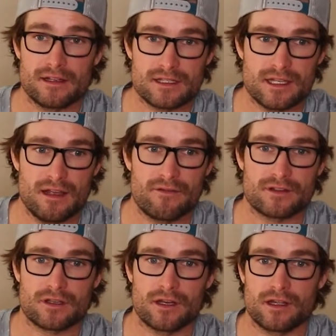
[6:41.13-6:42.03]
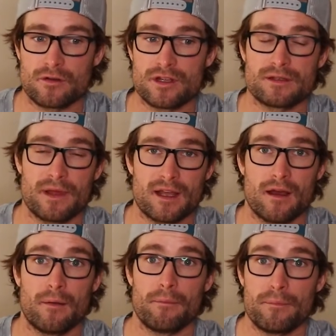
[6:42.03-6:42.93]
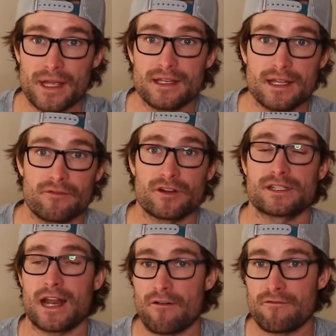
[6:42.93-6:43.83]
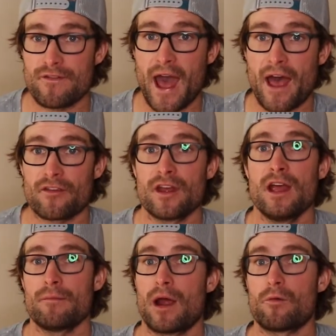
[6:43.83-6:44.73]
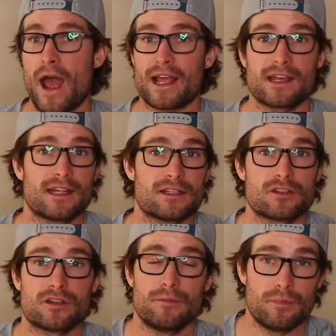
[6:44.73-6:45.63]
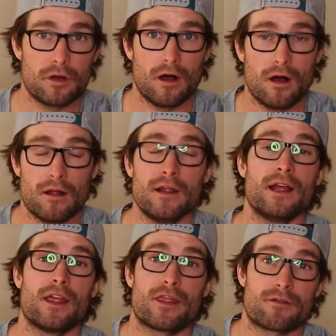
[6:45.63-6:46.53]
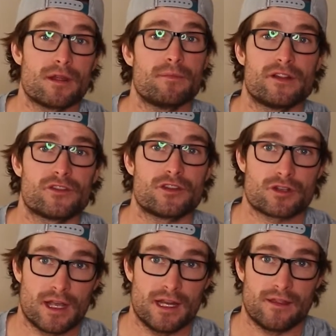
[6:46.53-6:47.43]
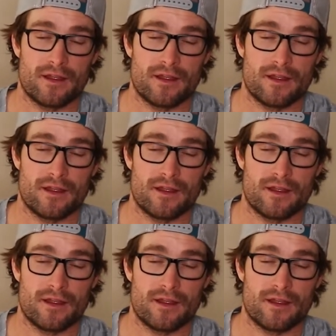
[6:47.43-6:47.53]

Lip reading: see if it's going to make a big difference in how fast my racket gets to the ball in 3 months of training